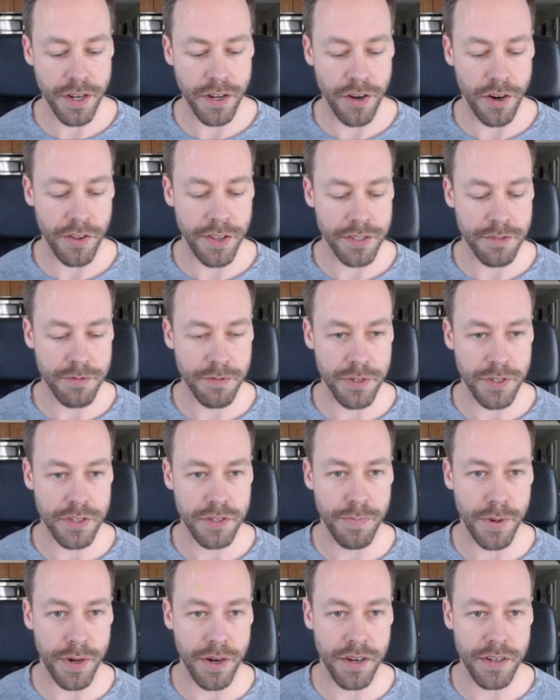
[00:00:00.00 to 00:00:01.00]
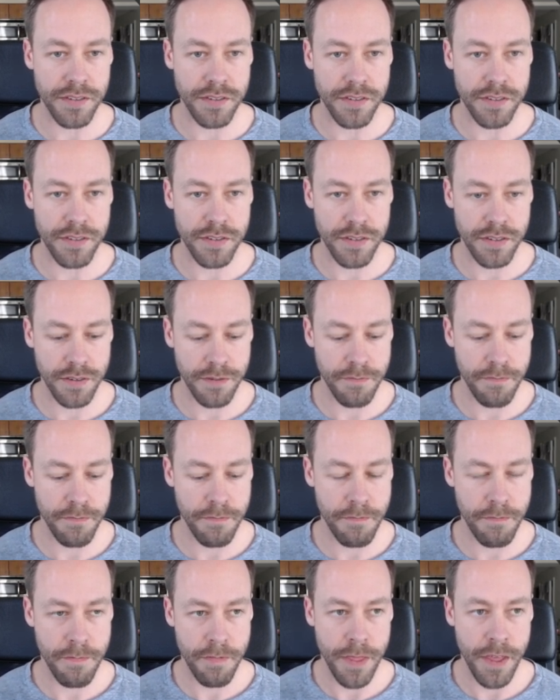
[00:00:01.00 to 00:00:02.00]
to call this response
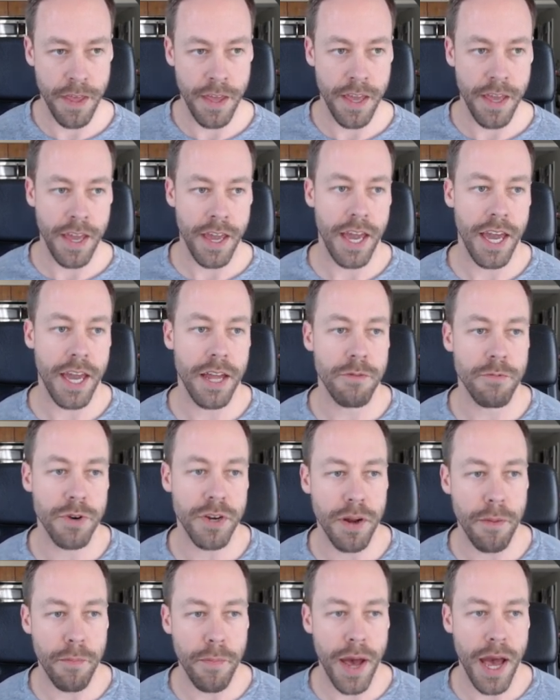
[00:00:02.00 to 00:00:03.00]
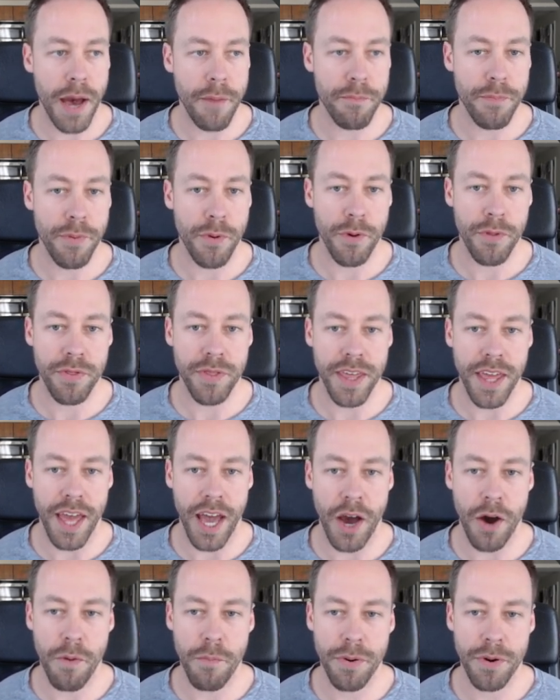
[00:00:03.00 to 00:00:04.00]
and we're going to map both the
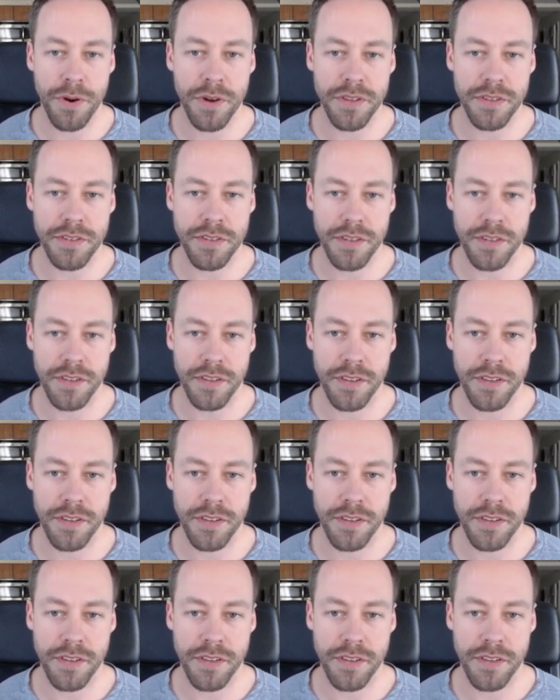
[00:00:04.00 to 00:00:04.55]
output